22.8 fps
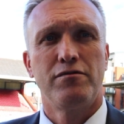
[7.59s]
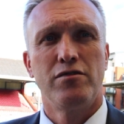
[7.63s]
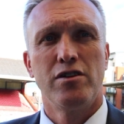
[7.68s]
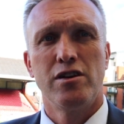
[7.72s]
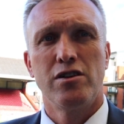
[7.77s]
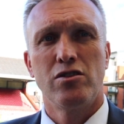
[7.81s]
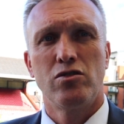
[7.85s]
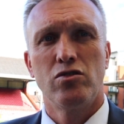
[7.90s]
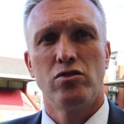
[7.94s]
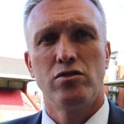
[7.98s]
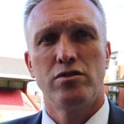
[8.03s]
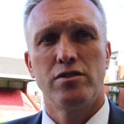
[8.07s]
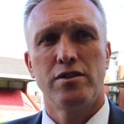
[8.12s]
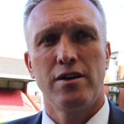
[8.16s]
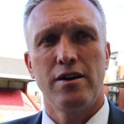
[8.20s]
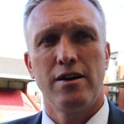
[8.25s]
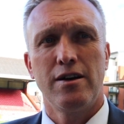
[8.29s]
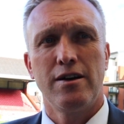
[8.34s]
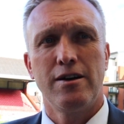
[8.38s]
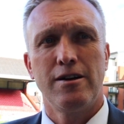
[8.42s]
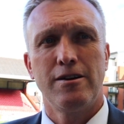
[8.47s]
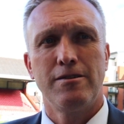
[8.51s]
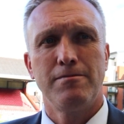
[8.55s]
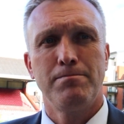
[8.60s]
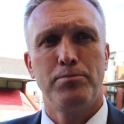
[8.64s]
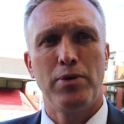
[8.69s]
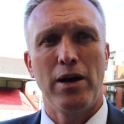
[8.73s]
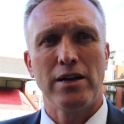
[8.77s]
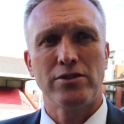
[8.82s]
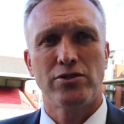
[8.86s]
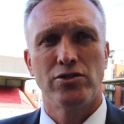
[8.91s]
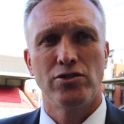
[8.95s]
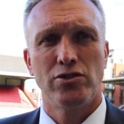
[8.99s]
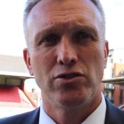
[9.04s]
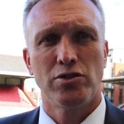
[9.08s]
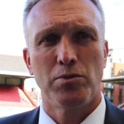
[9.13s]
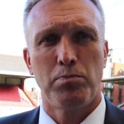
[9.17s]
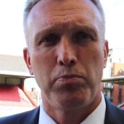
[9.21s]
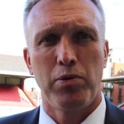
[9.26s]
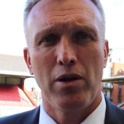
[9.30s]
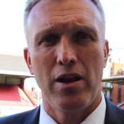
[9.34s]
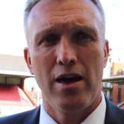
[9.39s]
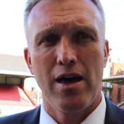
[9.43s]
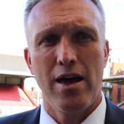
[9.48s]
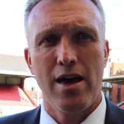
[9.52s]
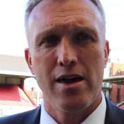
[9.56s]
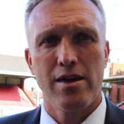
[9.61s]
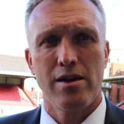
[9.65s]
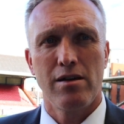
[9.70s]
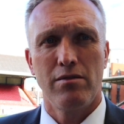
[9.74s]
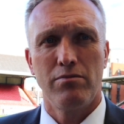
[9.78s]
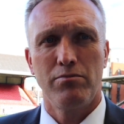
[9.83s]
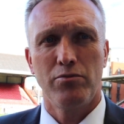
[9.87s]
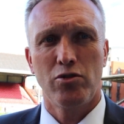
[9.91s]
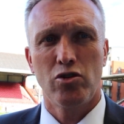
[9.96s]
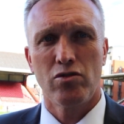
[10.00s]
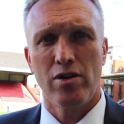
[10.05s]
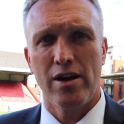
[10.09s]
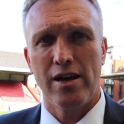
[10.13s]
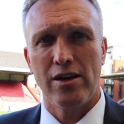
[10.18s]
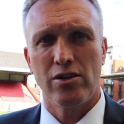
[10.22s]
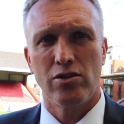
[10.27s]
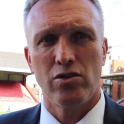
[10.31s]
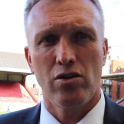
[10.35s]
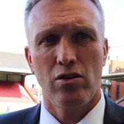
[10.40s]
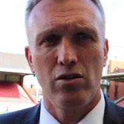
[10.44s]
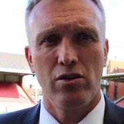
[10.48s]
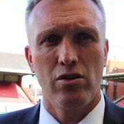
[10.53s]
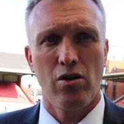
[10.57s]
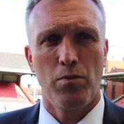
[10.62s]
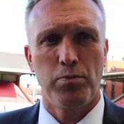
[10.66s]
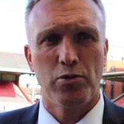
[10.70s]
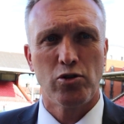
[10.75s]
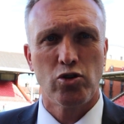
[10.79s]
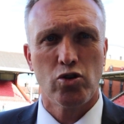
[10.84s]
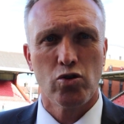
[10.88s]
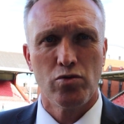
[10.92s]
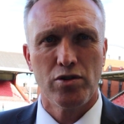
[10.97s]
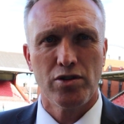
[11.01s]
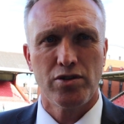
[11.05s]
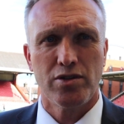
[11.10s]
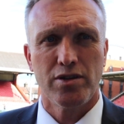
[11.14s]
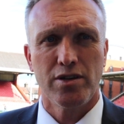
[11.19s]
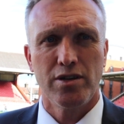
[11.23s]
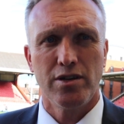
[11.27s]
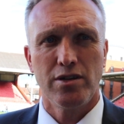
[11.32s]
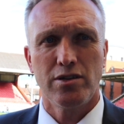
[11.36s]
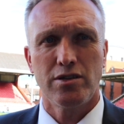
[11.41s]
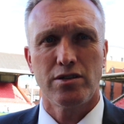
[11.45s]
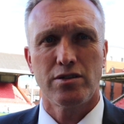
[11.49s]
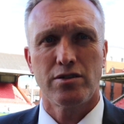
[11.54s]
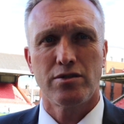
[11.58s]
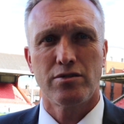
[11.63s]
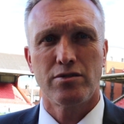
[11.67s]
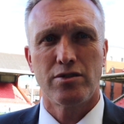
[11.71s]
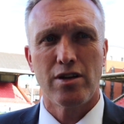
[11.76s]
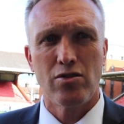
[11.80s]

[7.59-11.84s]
Really good passages of play and created opportunities.